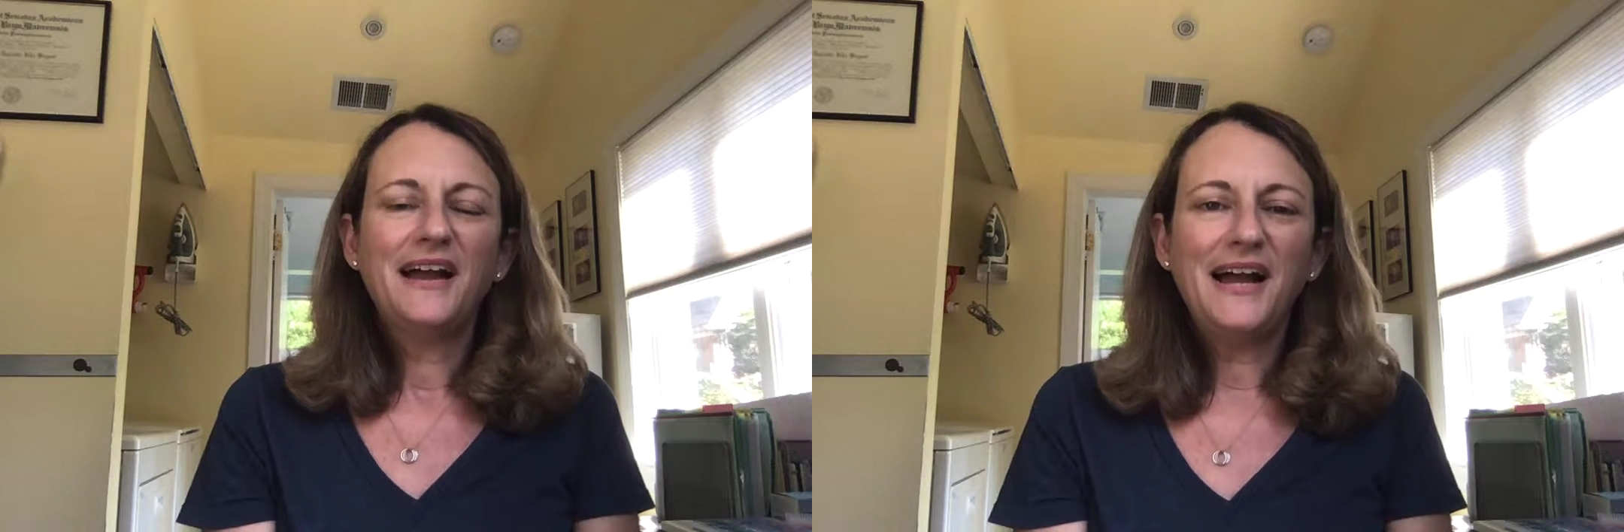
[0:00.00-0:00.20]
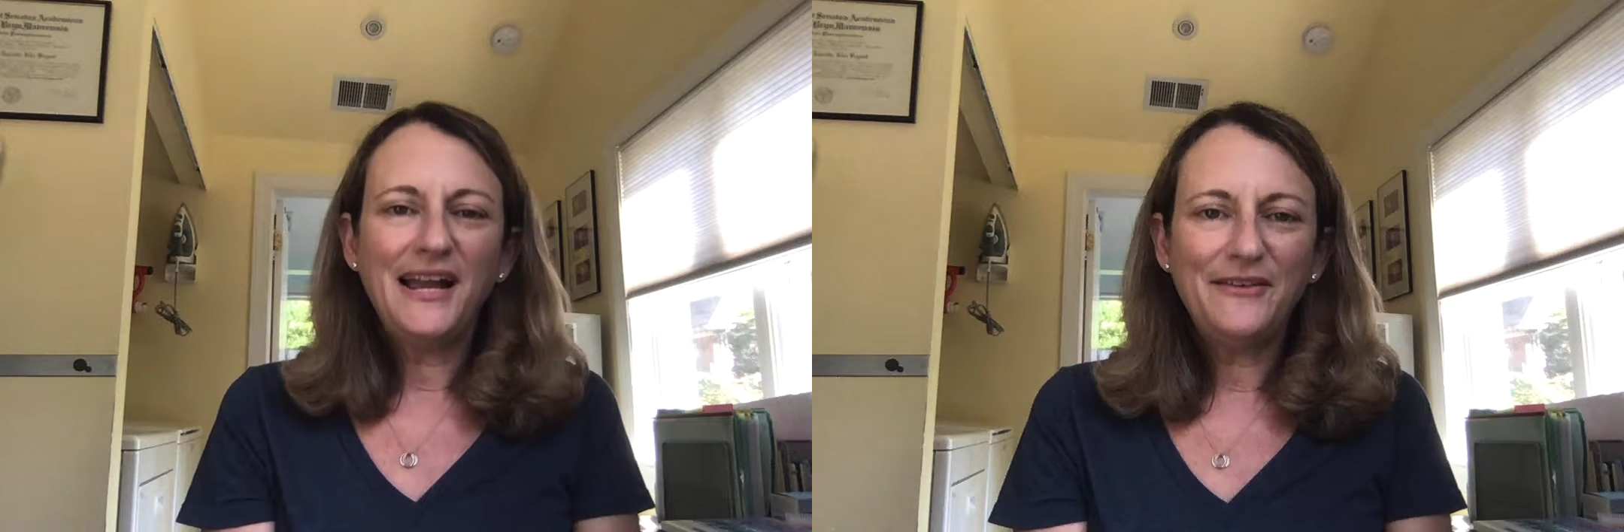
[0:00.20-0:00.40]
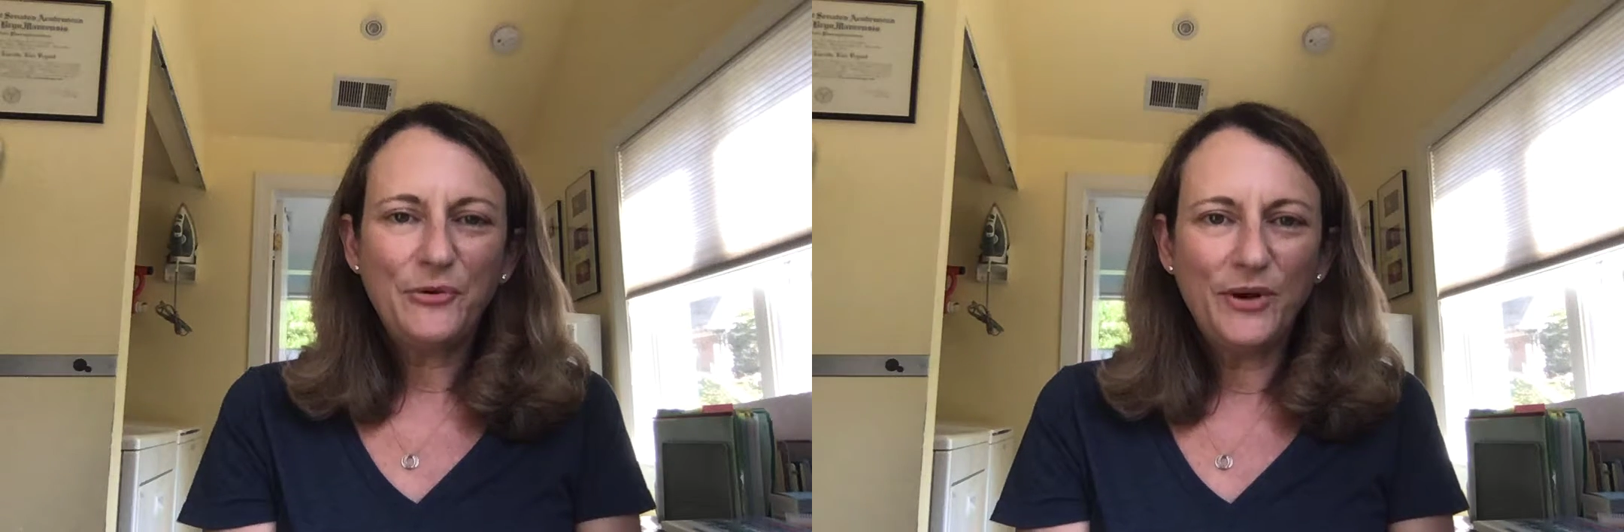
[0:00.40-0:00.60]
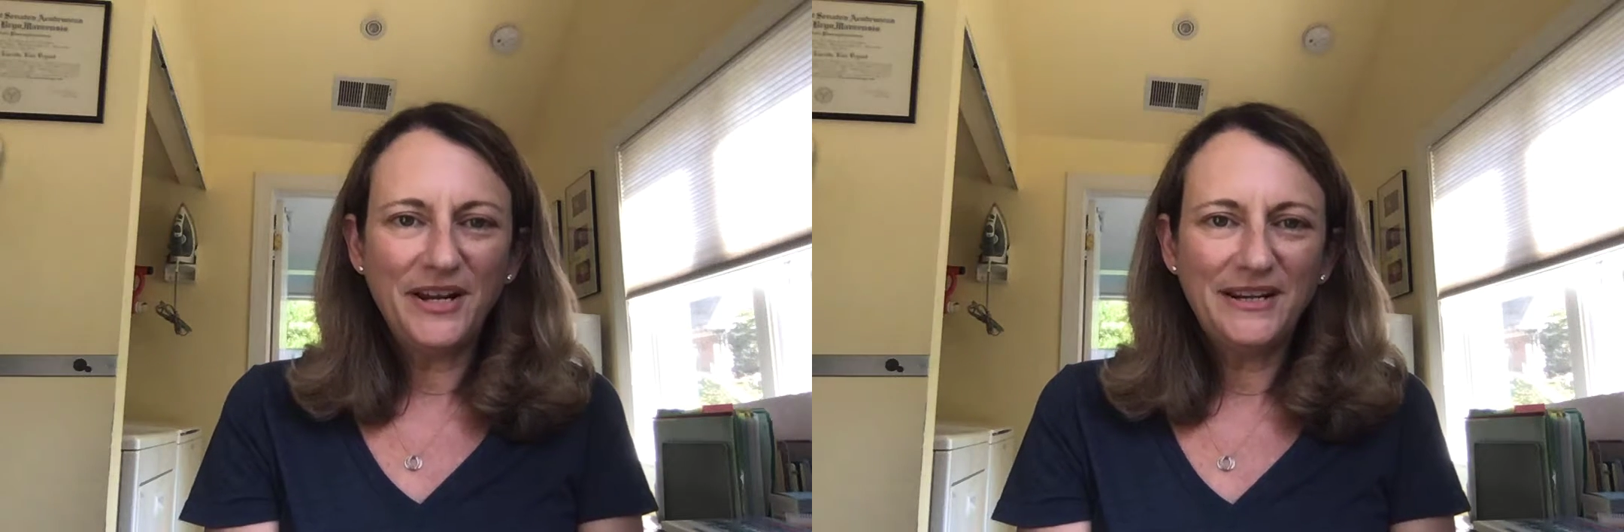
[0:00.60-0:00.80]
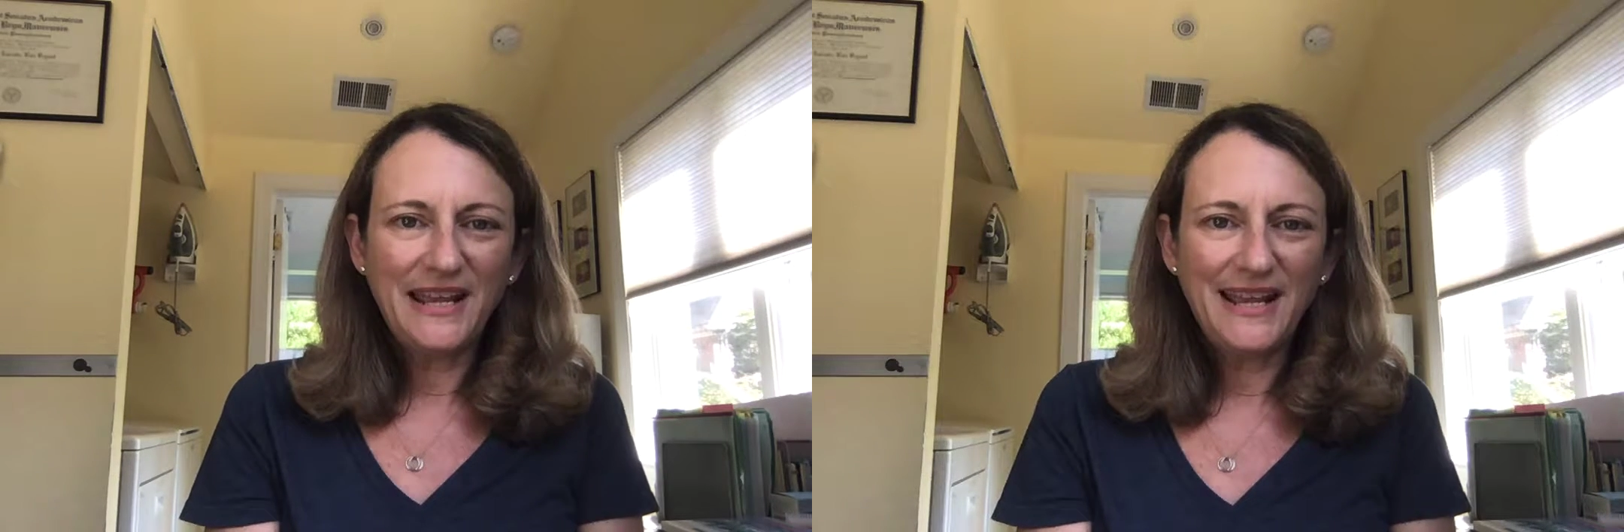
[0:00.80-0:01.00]
Hi
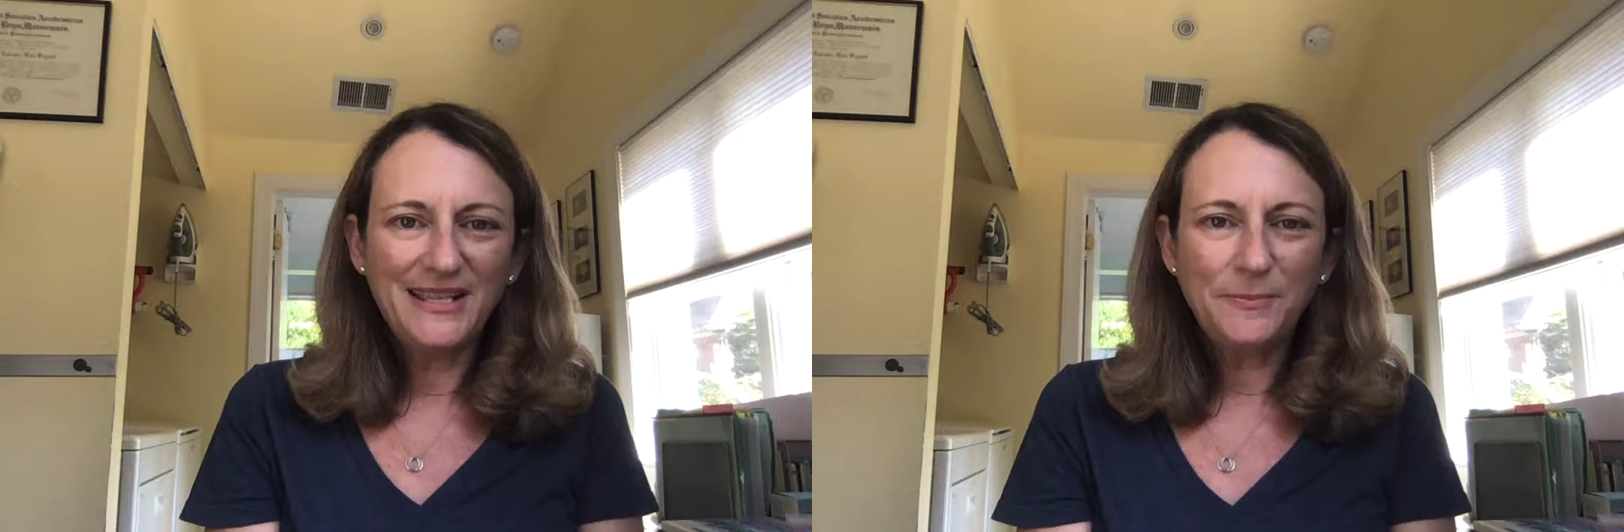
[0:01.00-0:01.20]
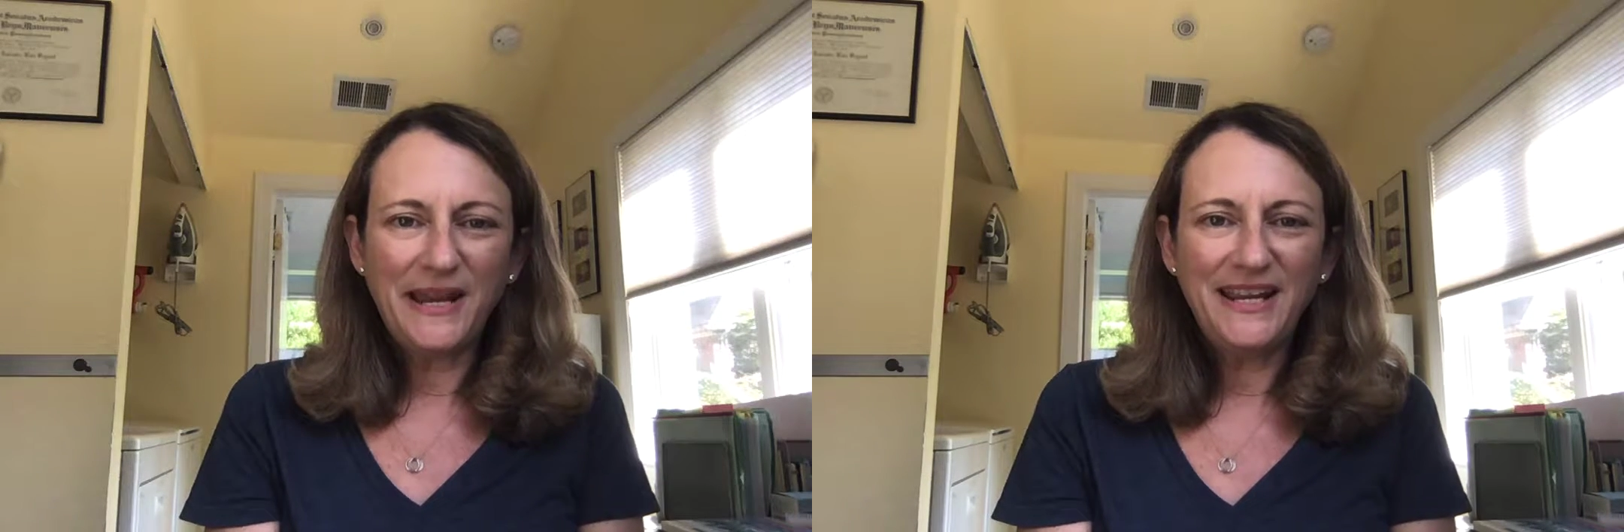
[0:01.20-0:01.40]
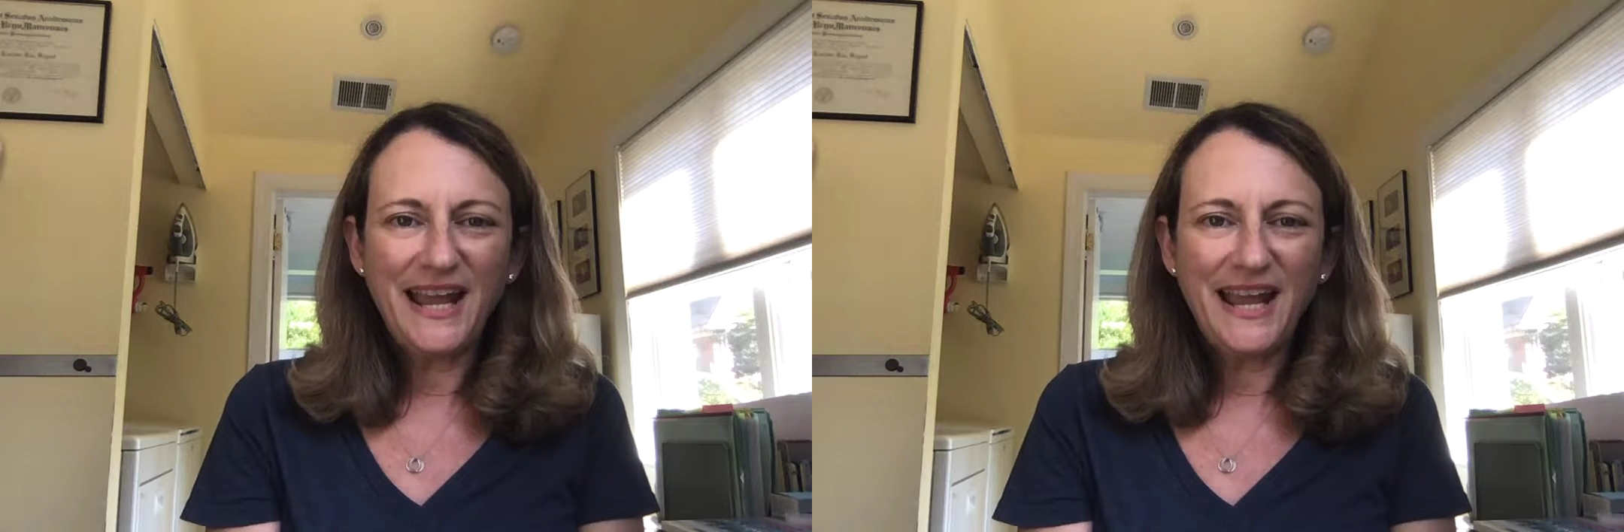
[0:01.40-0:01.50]
everyone, it's Penny